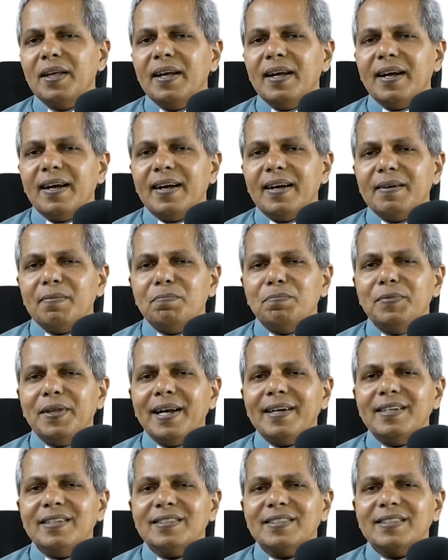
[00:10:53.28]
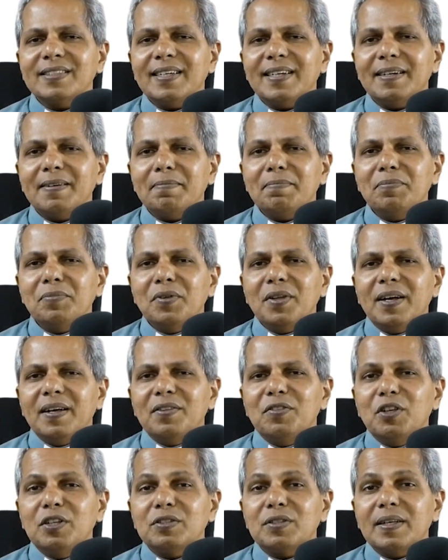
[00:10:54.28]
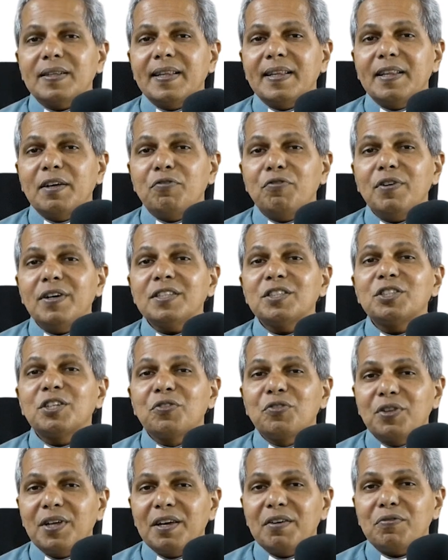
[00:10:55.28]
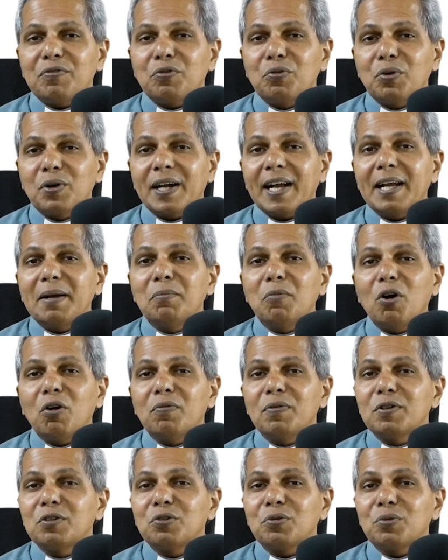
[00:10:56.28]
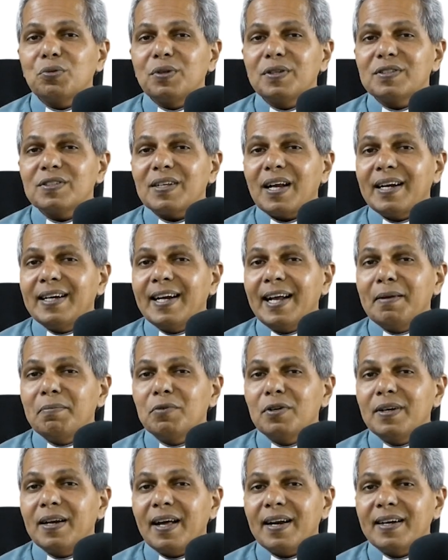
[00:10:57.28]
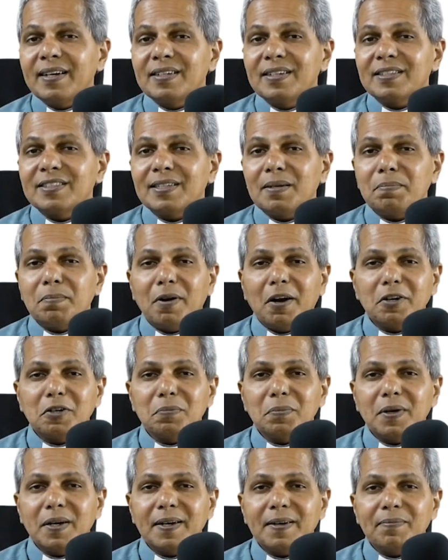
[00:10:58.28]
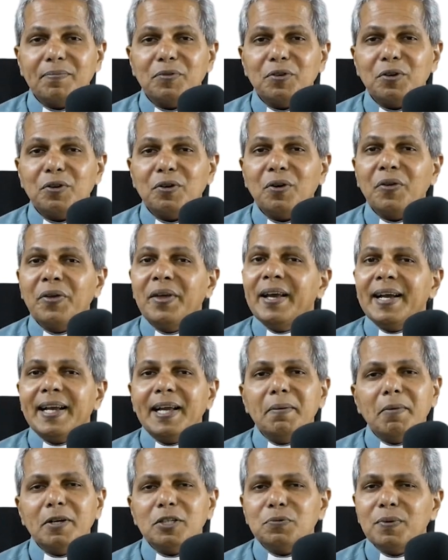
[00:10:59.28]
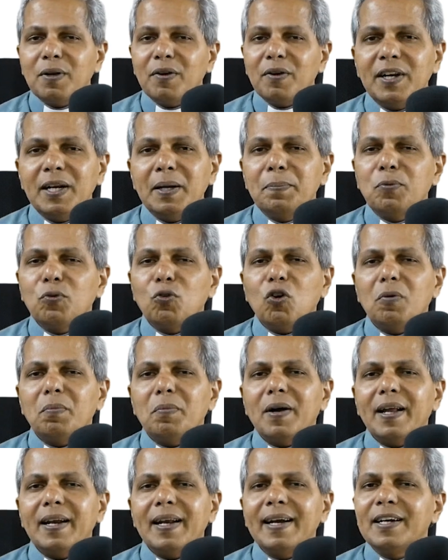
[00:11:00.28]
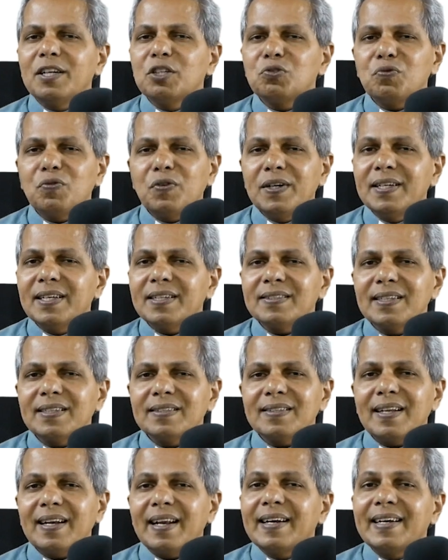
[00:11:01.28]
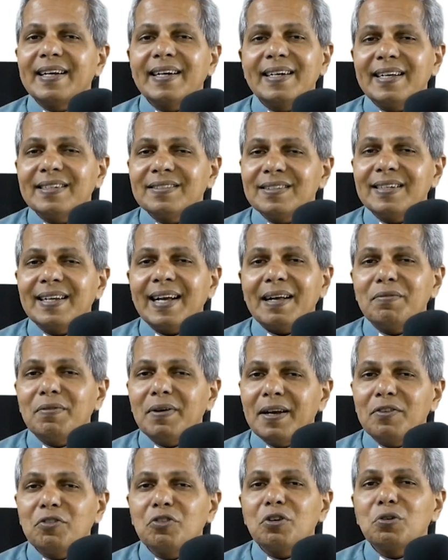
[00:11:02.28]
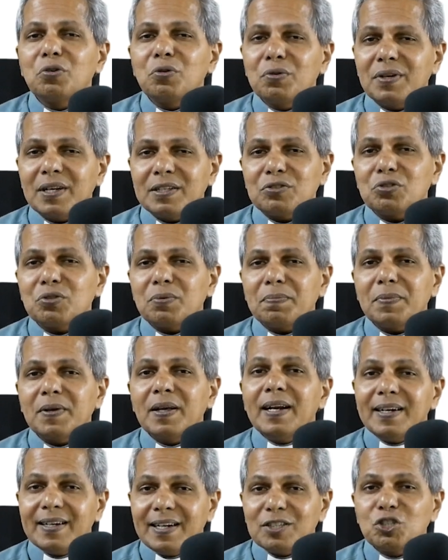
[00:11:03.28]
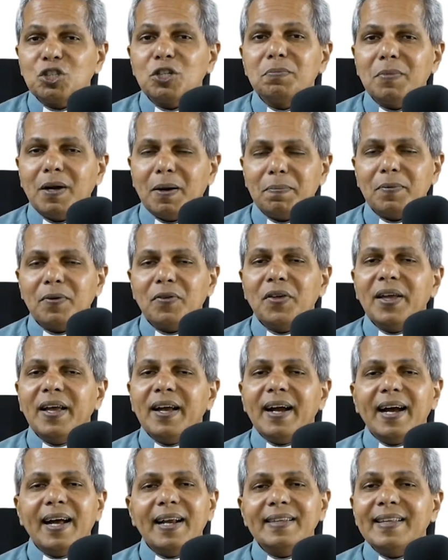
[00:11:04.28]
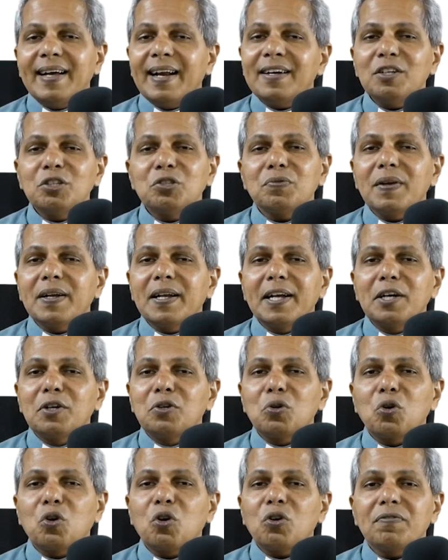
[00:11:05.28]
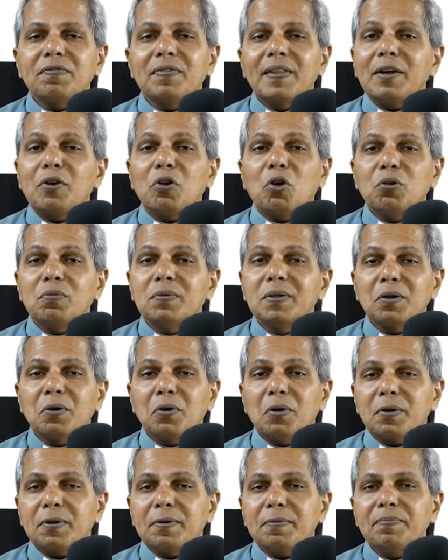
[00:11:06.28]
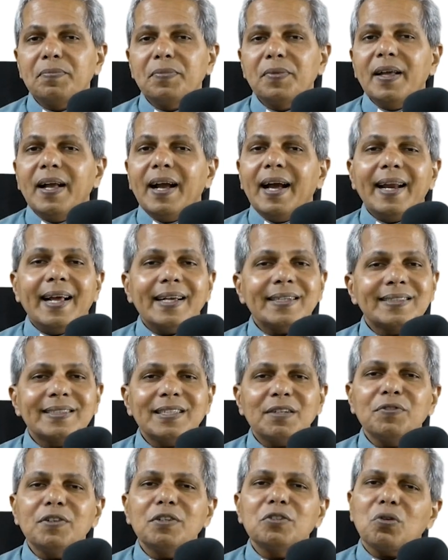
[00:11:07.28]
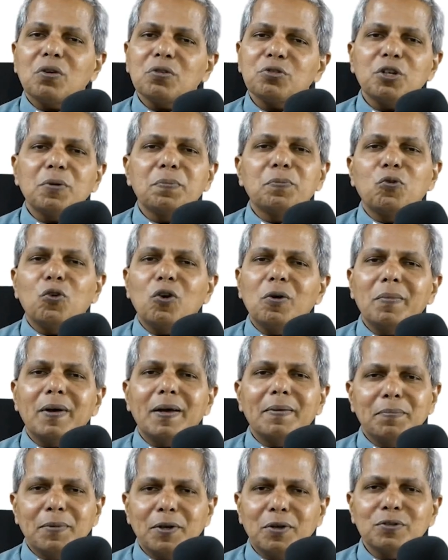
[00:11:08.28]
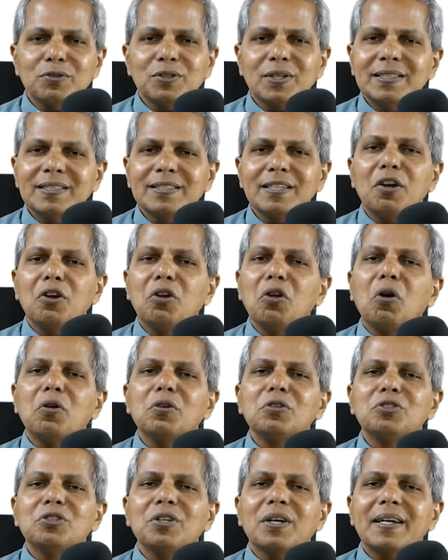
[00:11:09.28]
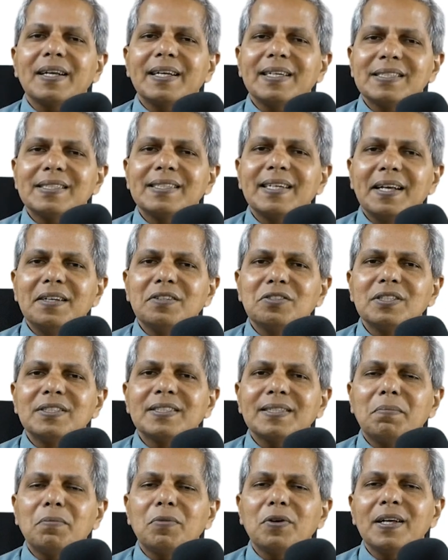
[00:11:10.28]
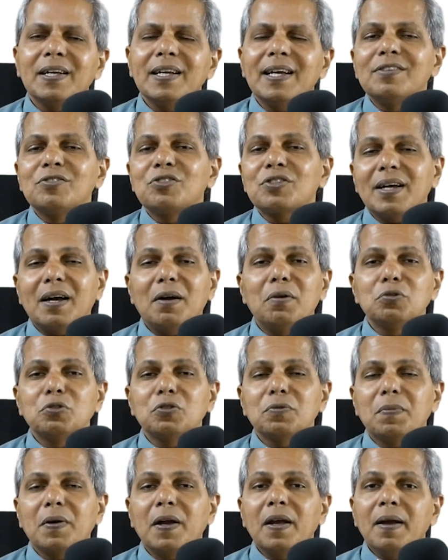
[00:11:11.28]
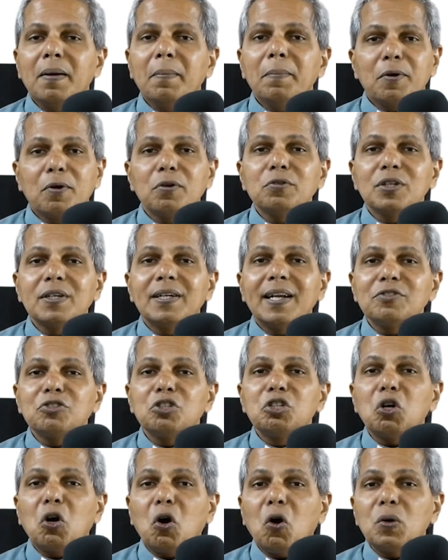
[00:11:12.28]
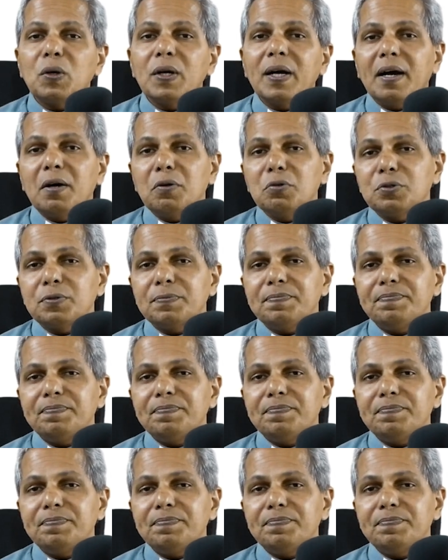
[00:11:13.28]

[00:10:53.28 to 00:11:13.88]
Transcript: That is the first thief who came over to this unnamed narrator's apartment. He must be a poor man. It is winter season and he doesn't have anything to dress him up, and that is why he took off that overcoat. And Astaf is also a poor man because he is a lodger. He stays in somebody else's house because he doesn't own a house.